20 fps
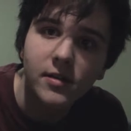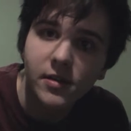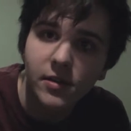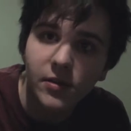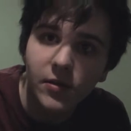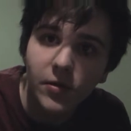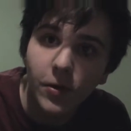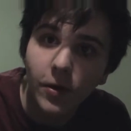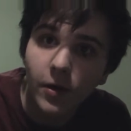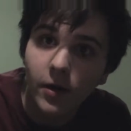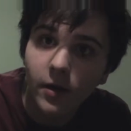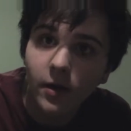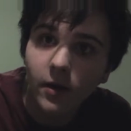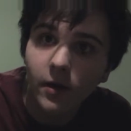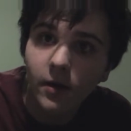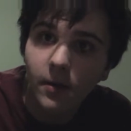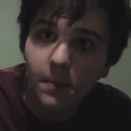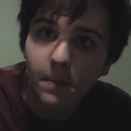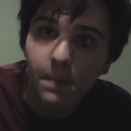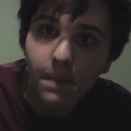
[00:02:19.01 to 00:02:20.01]
to cook,
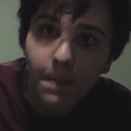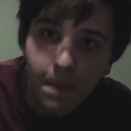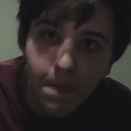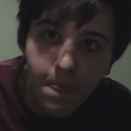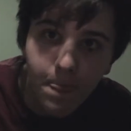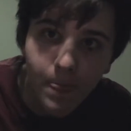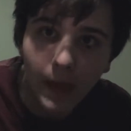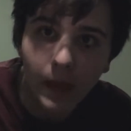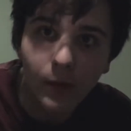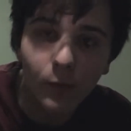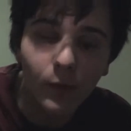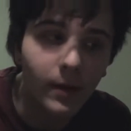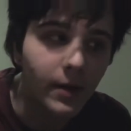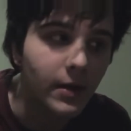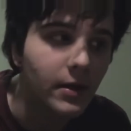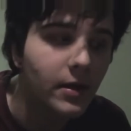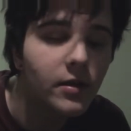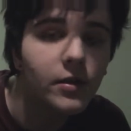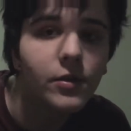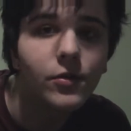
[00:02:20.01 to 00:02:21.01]
and what I'm
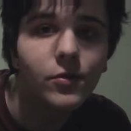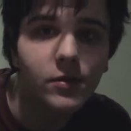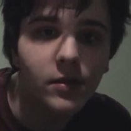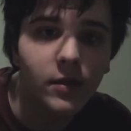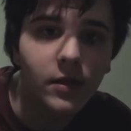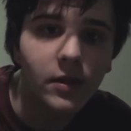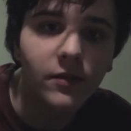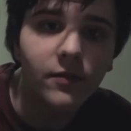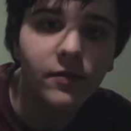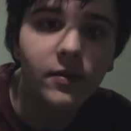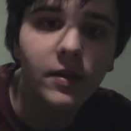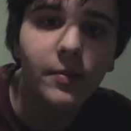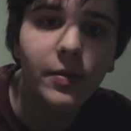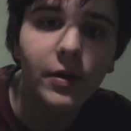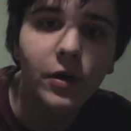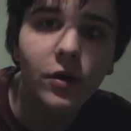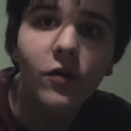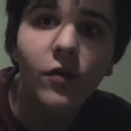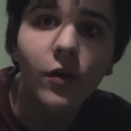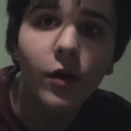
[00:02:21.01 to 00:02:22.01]
gonna do is I'm gonna flip
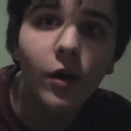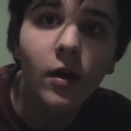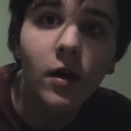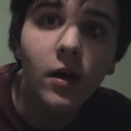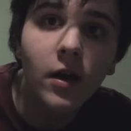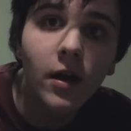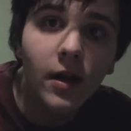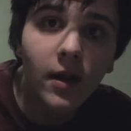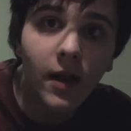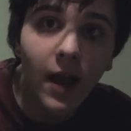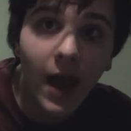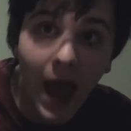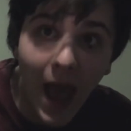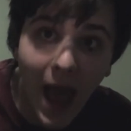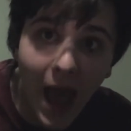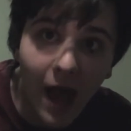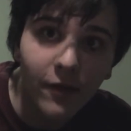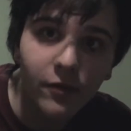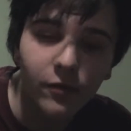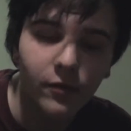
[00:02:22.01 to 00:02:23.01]
it over
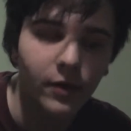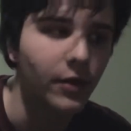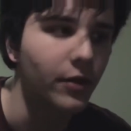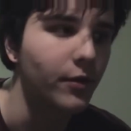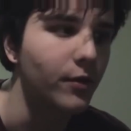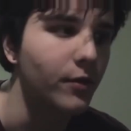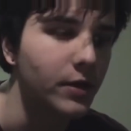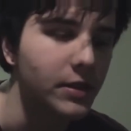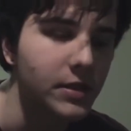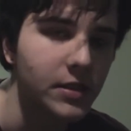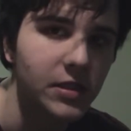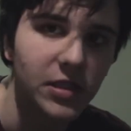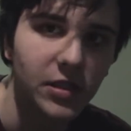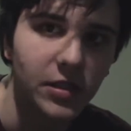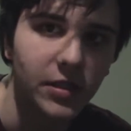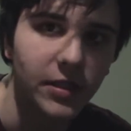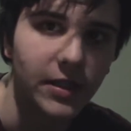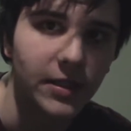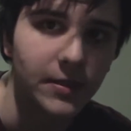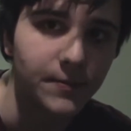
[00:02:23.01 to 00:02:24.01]
halfway through its
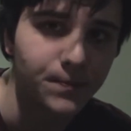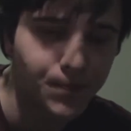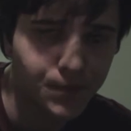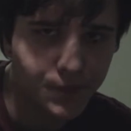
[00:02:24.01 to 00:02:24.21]
cooking,